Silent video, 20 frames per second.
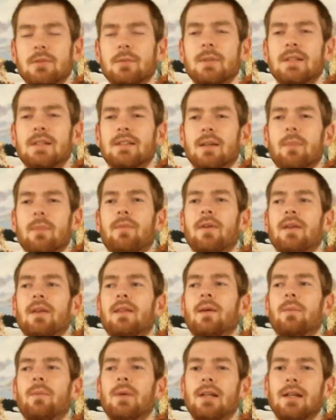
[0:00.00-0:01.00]
something
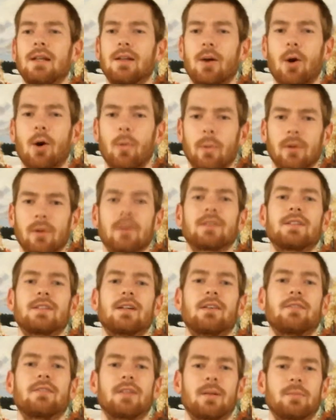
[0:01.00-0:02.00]
that we need to open
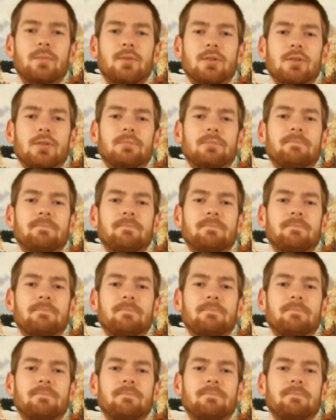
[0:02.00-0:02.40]
ourselves up to.